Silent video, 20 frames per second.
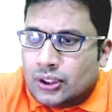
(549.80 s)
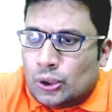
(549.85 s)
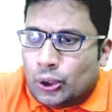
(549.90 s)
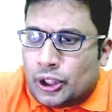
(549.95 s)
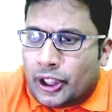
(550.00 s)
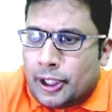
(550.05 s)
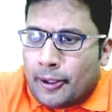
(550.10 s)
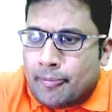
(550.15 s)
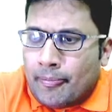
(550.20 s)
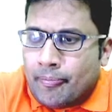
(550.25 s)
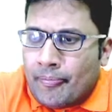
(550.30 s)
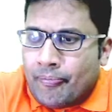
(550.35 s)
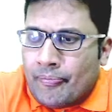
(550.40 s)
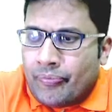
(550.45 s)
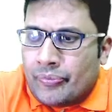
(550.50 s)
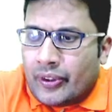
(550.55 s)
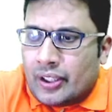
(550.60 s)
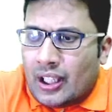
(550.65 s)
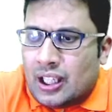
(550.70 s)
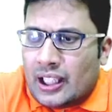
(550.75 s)
okay
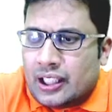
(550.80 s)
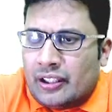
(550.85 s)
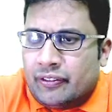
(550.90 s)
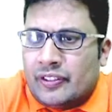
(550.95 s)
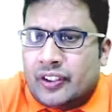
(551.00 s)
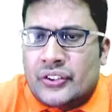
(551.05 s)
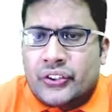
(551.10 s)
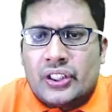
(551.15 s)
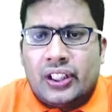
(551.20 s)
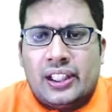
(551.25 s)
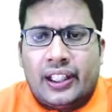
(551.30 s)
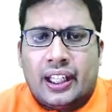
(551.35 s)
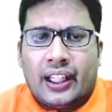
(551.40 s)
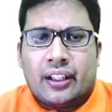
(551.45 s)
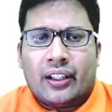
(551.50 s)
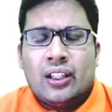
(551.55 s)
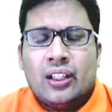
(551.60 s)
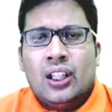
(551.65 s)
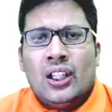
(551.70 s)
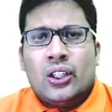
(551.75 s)
artificial
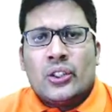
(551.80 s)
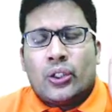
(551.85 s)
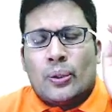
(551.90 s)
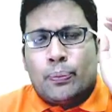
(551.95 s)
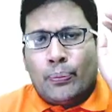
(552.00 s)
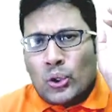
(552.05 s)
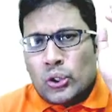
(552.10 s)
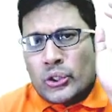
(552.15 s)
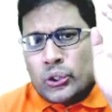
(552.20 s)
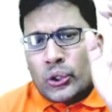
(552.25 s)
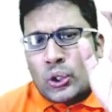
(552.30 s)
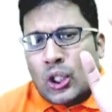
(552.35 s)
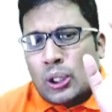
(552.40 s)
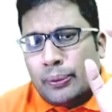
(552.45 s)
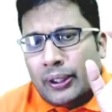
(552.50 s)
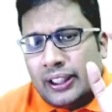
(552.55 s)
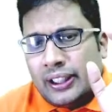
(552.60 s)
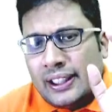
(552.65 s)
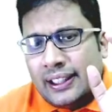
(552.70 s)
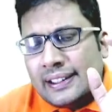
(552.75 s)
tear the most
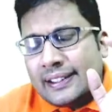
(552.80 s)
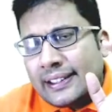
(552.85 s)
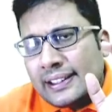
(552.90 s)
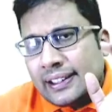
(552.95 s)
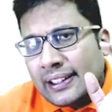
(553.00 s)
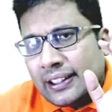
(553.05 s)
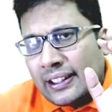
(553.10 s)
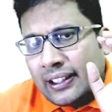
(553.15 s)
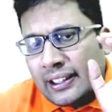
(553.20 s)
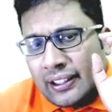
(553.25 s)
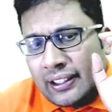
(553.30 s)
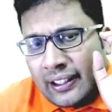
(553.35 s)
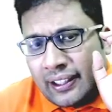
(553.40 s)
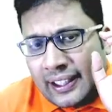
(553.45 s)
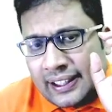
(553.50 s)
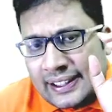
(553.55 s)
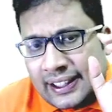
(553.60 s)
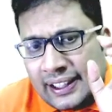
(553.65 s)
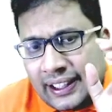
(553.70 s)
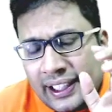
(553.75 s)
common is
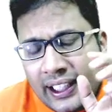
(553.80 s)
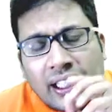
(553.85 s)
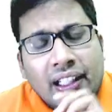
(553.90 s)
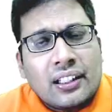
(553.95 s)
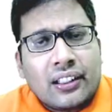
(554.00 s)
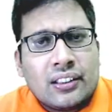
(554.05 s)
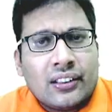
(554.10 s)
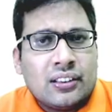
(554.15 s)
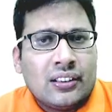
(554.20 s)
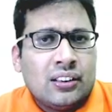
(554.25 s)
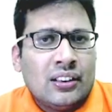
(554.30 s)
crescentic